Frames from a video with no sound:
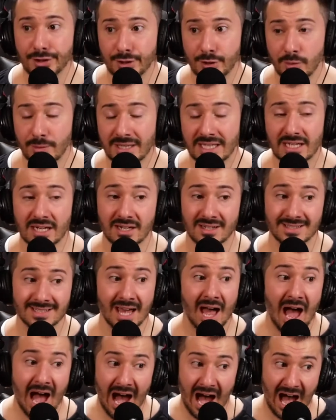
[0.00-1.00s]
because
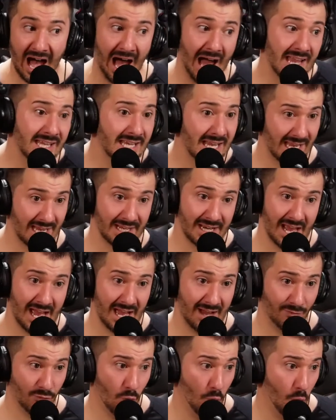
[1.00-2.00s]
I can't have